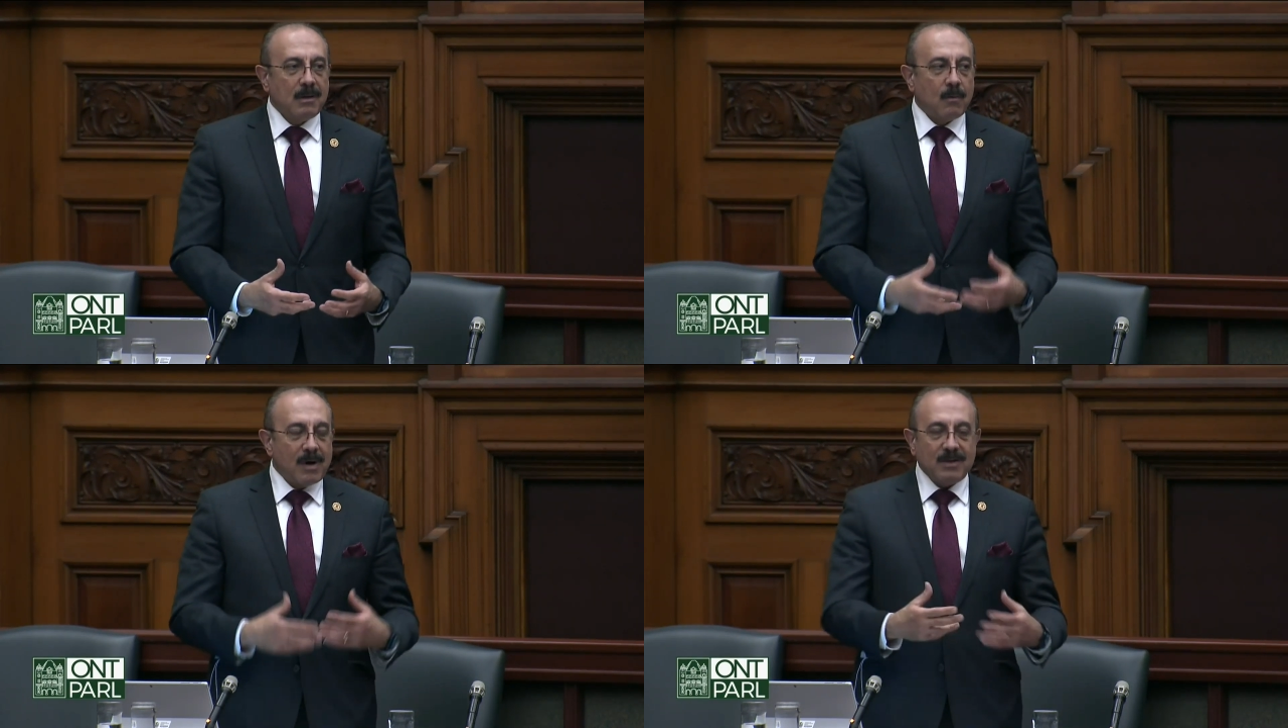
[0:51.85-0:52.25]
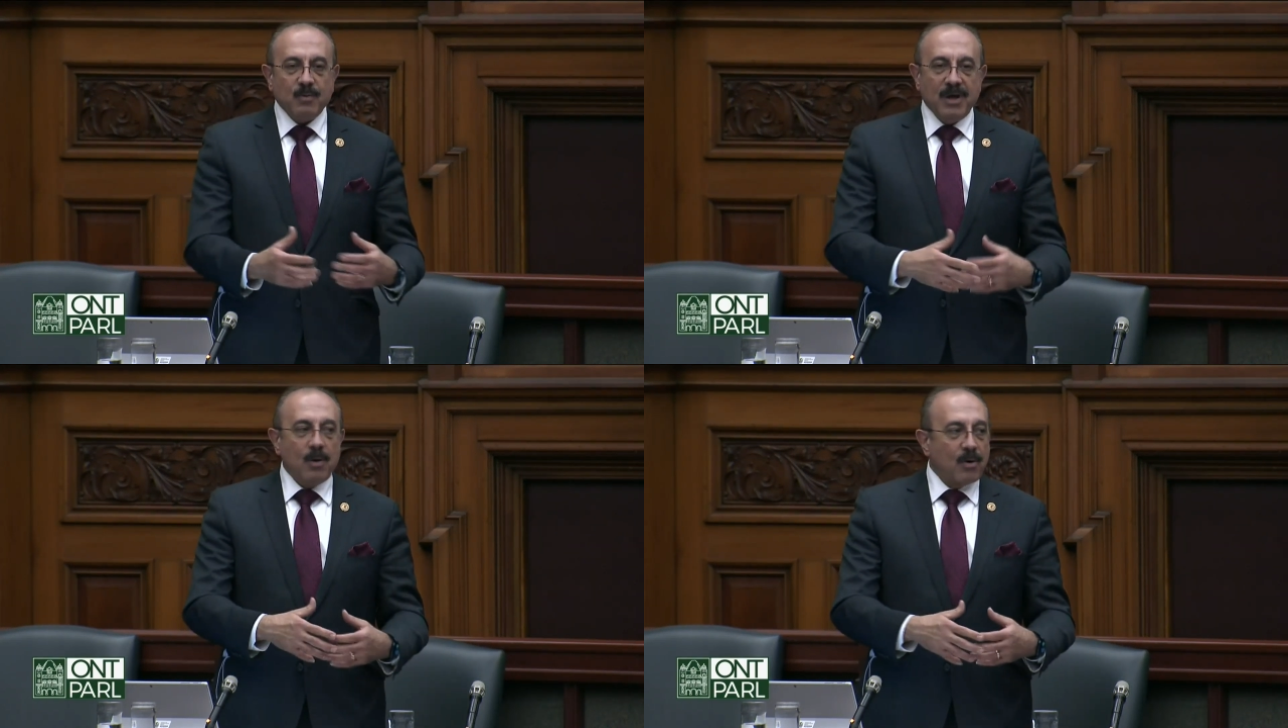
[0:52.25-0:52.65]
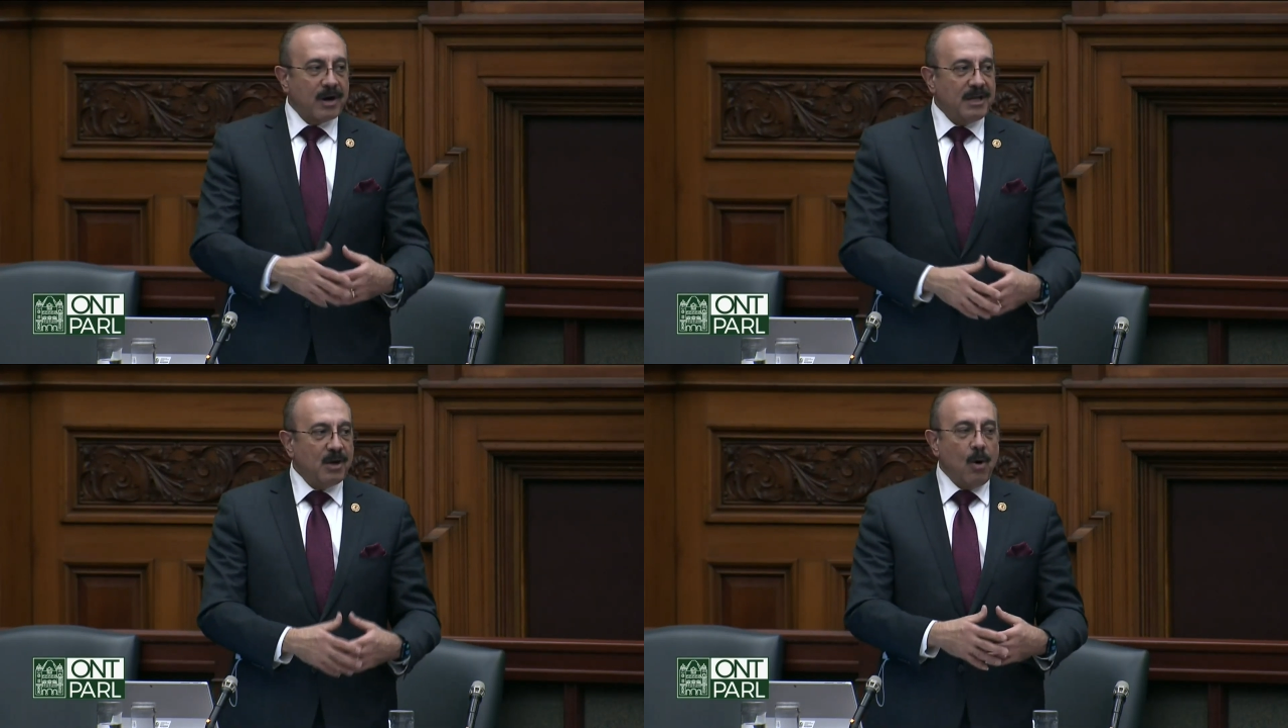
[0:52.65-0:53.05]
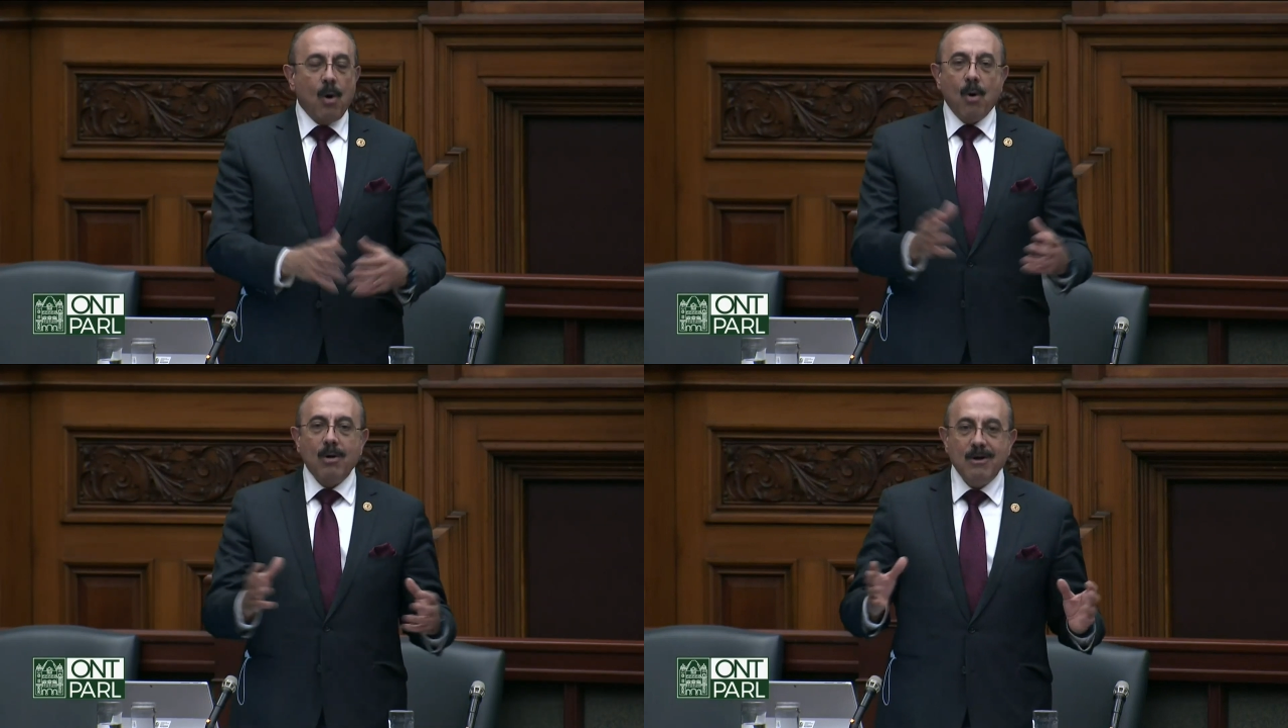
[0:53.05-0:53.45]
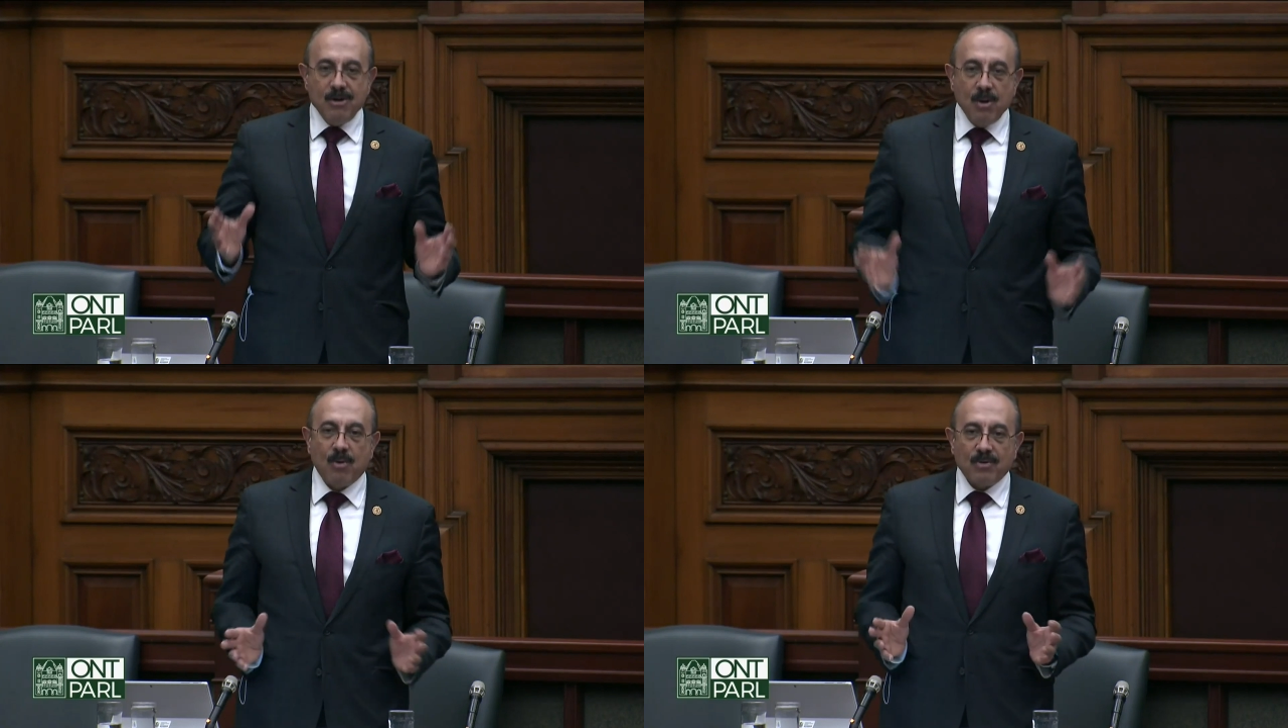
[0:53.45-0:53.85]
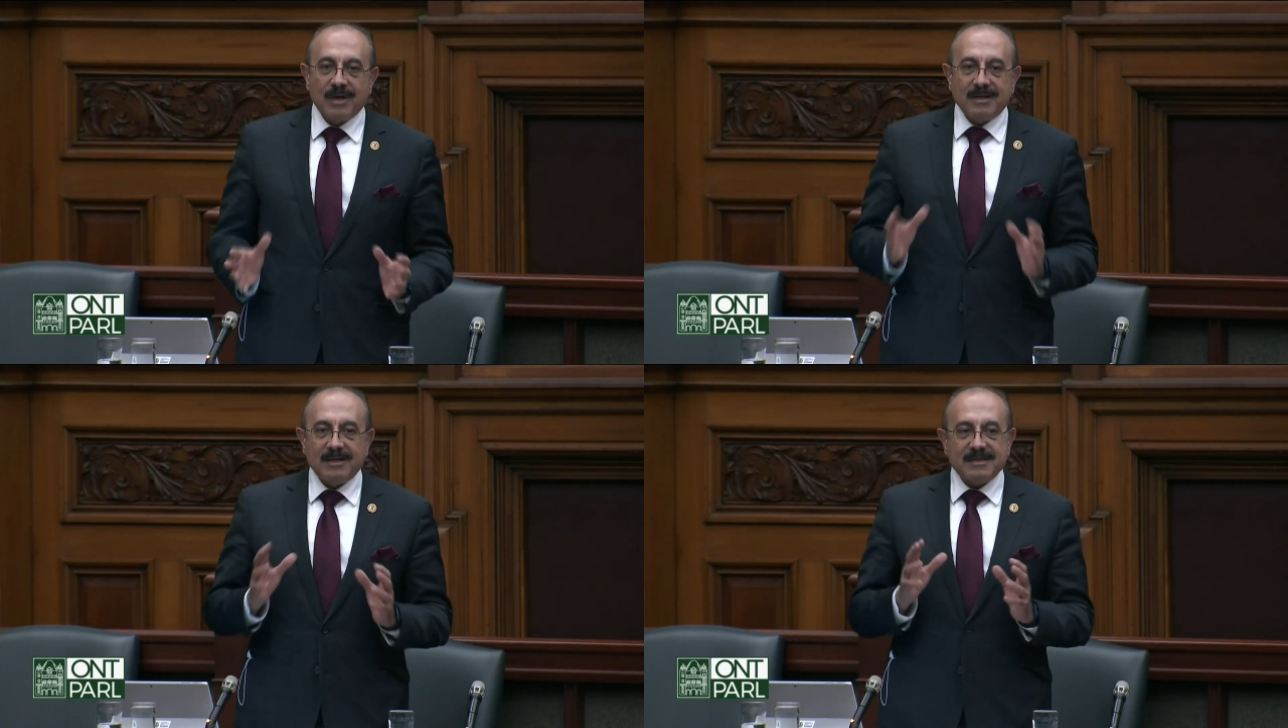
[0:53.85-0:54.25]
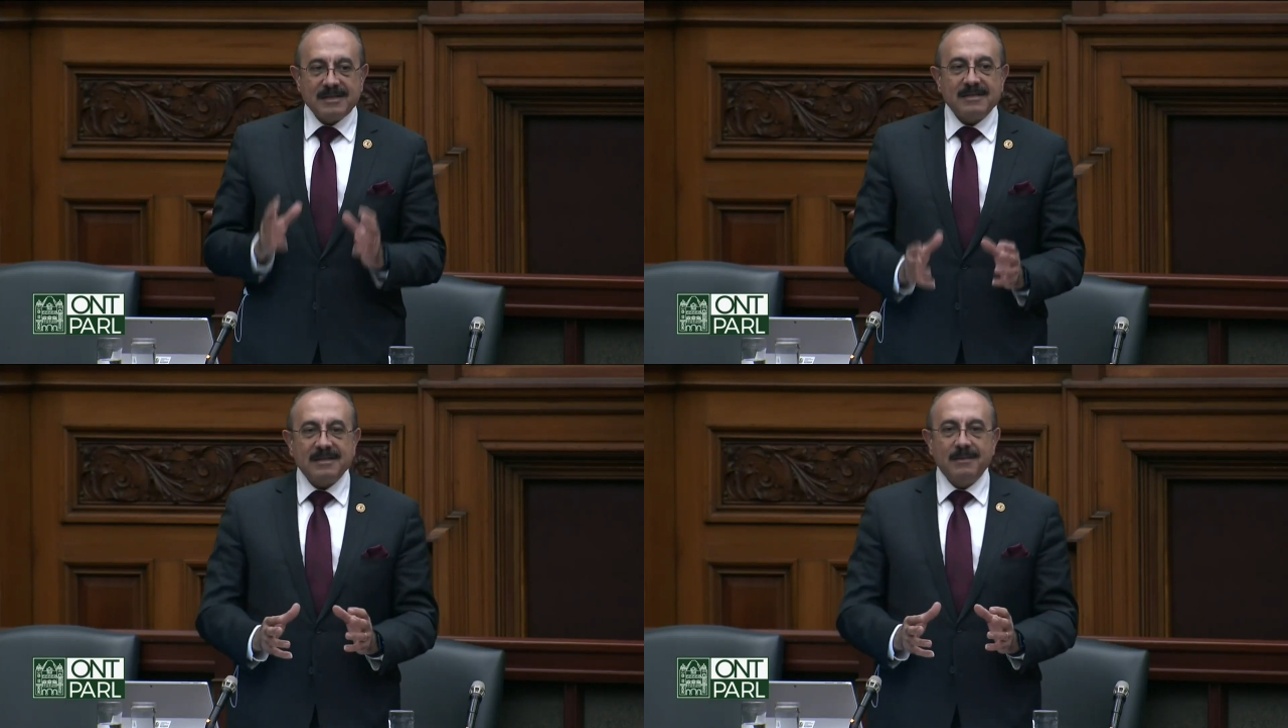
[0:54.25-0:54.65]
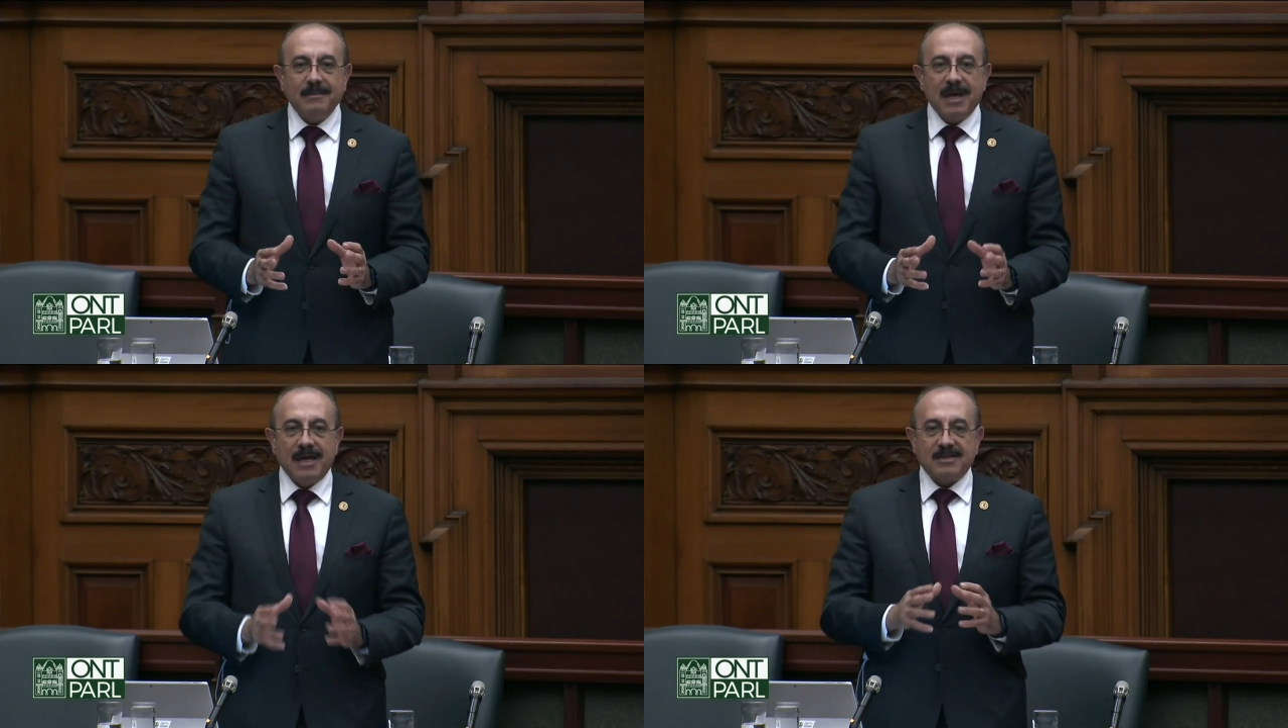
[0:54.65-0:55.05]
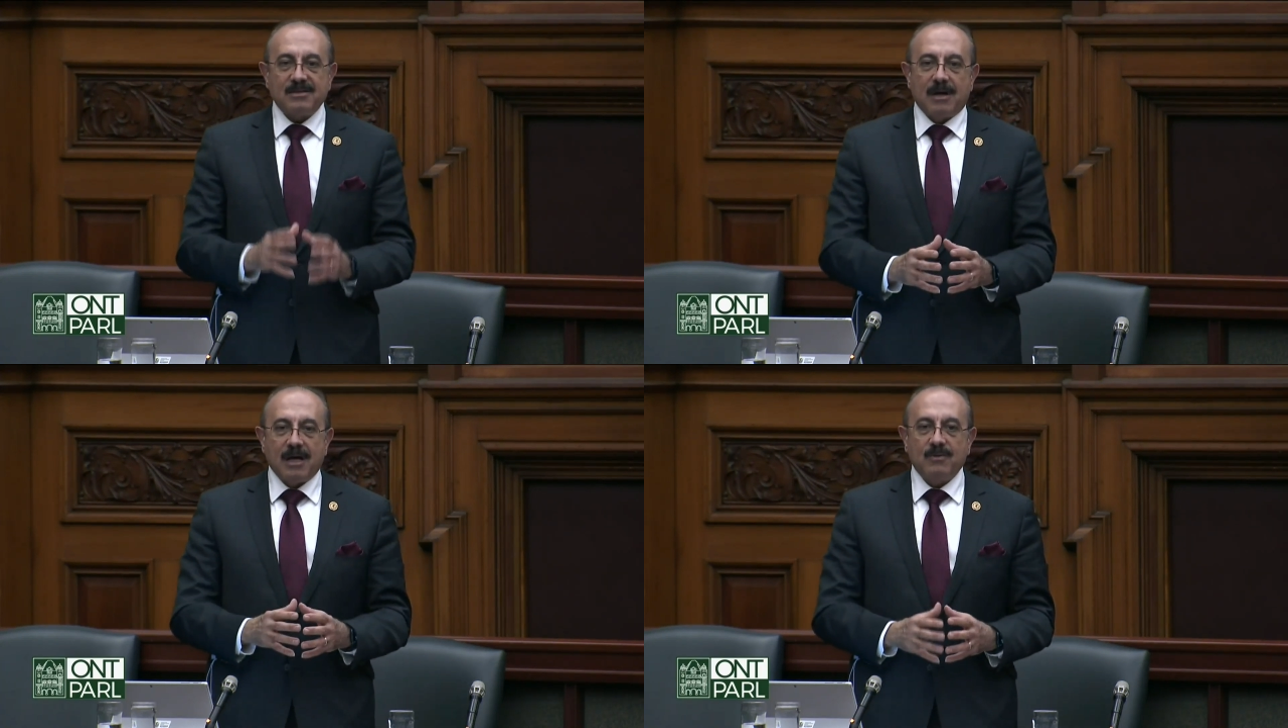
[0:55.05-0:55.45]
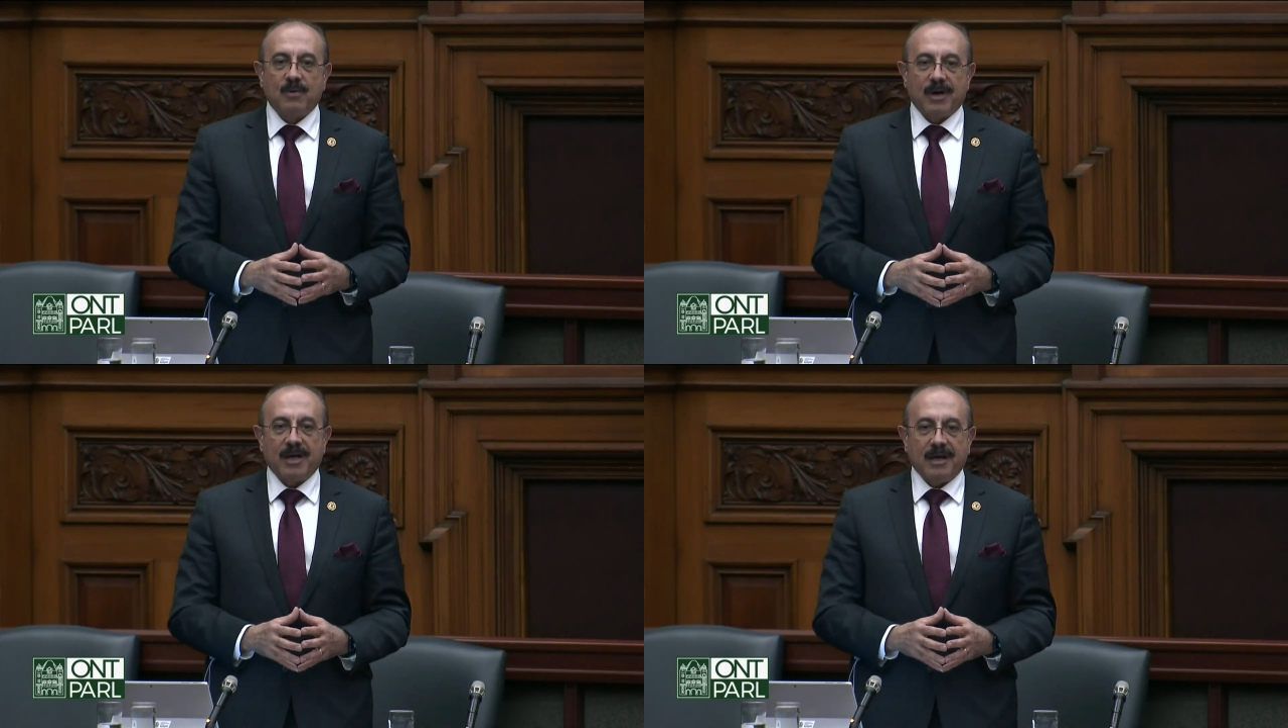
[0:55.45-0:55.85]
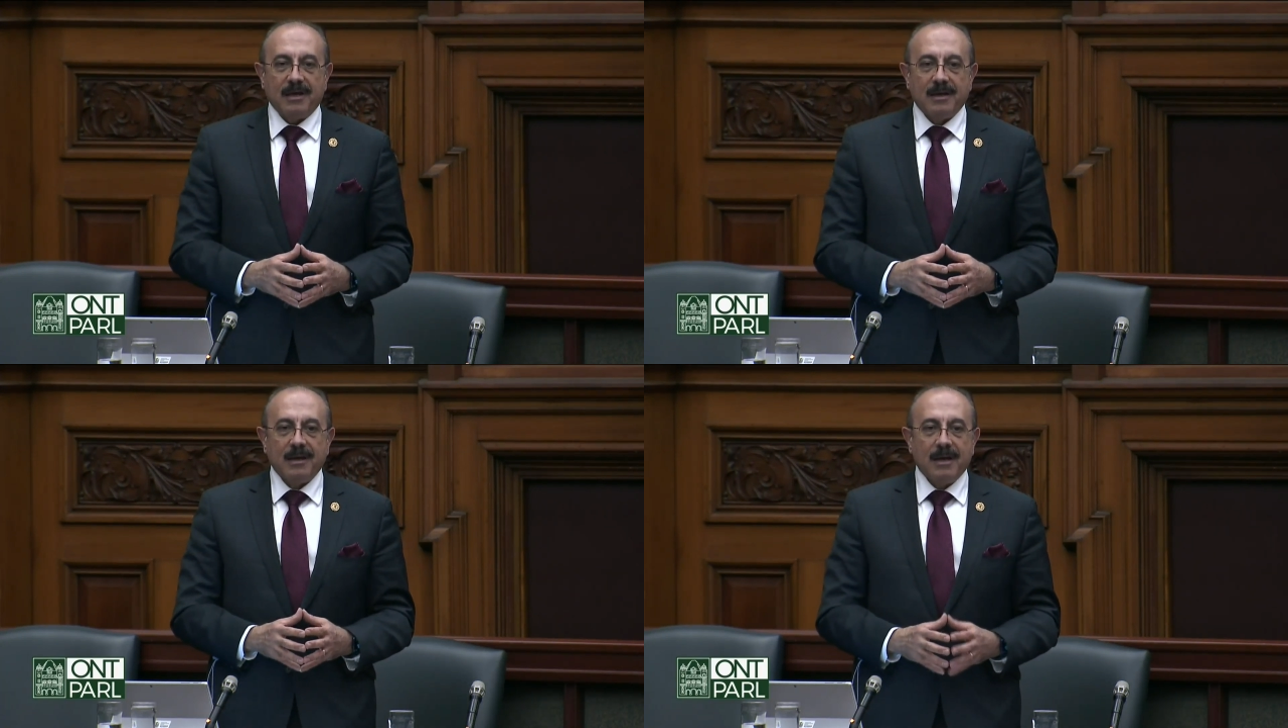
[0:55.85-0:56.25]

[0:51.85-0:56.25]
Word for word: what we already all know, that the system is not working.